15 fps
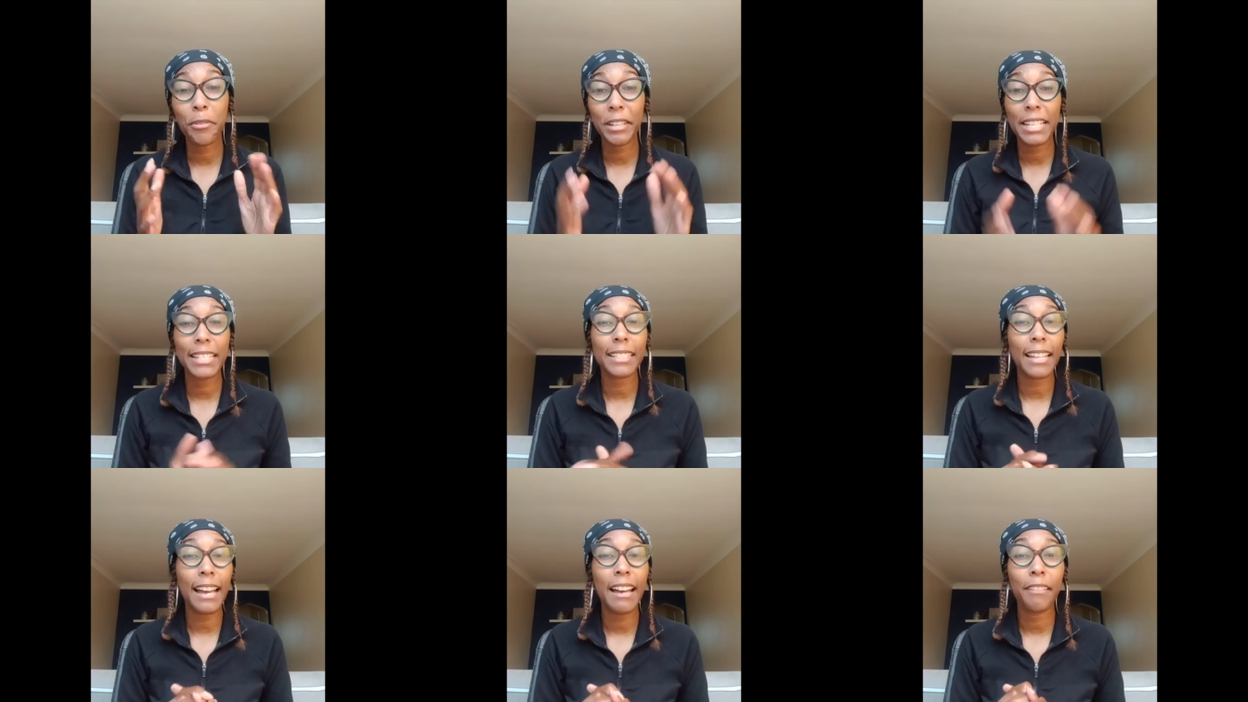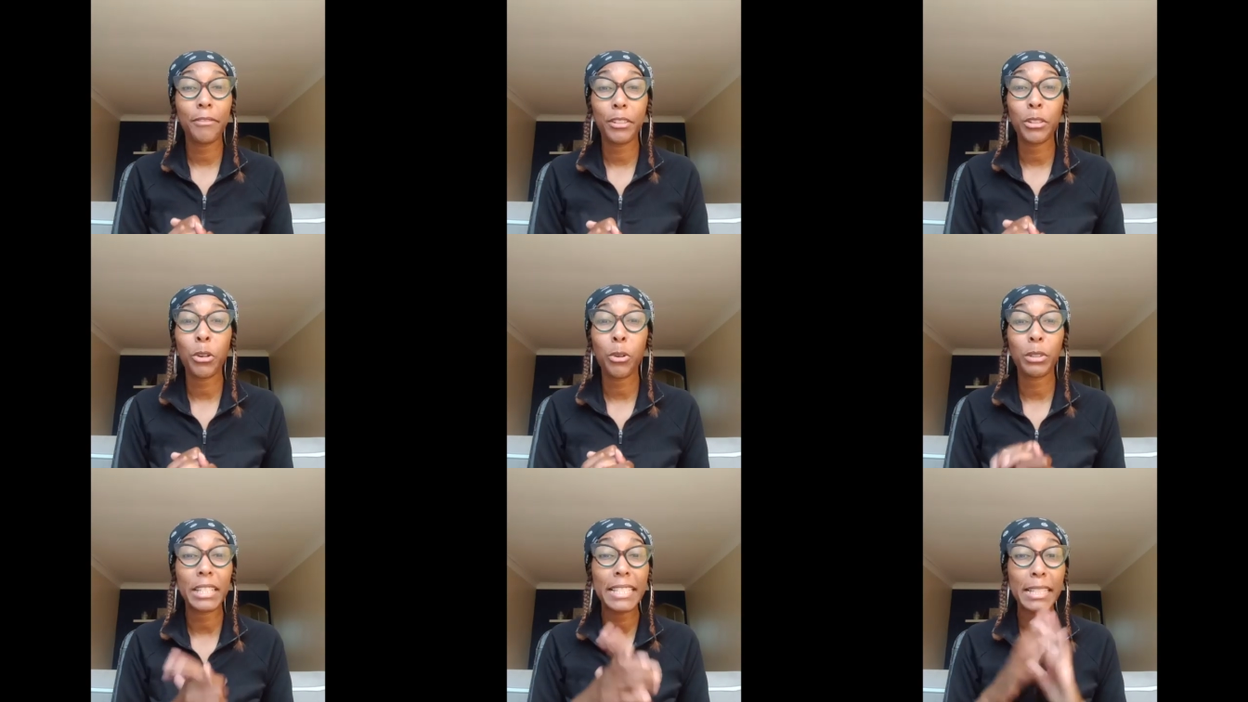Praise God for the
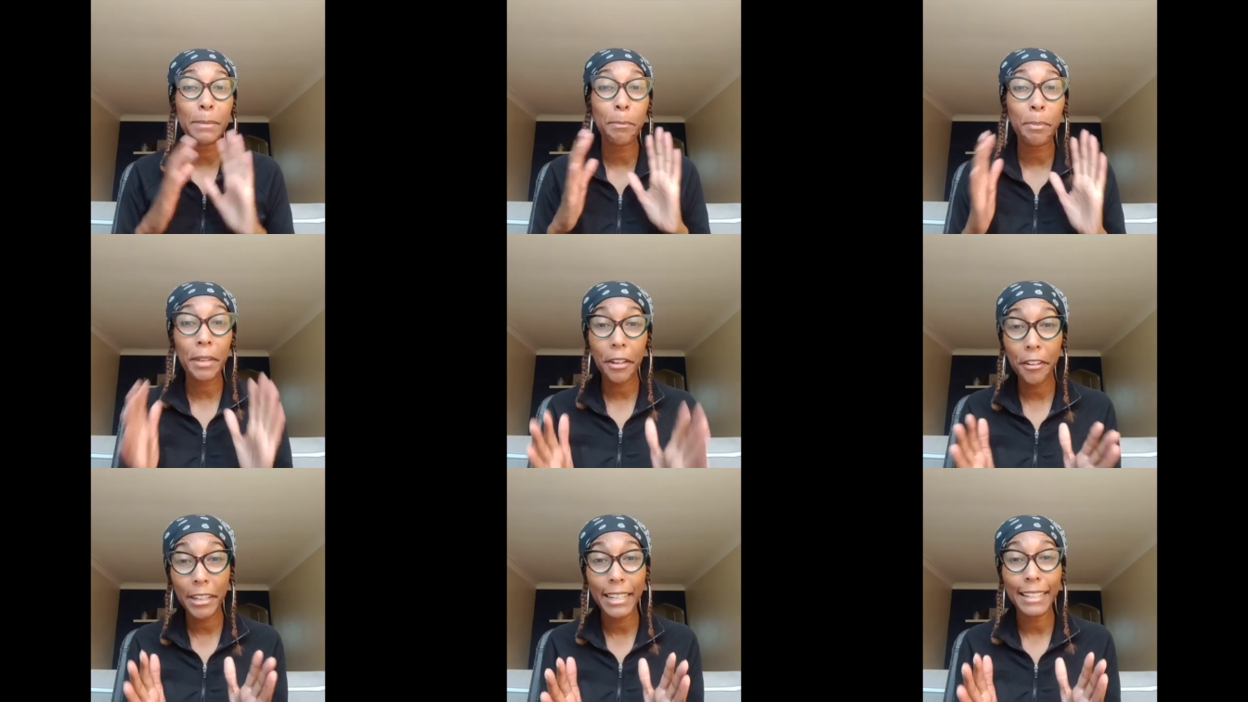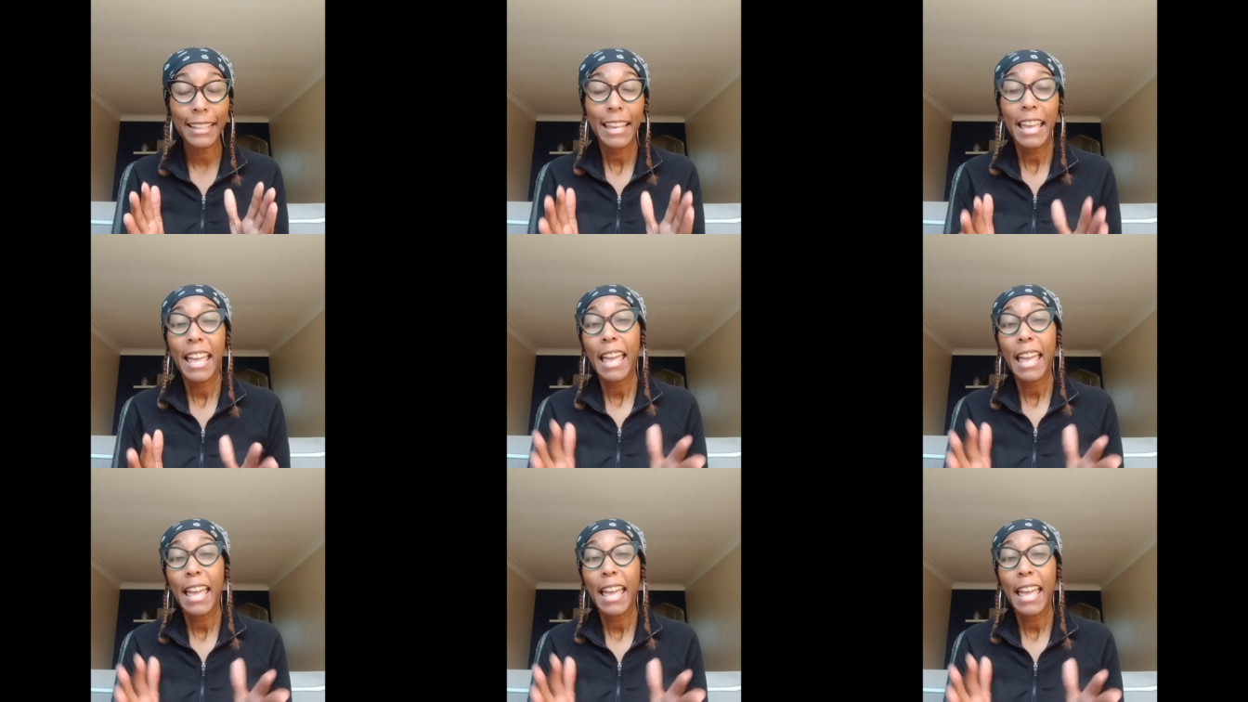Holy Spirit.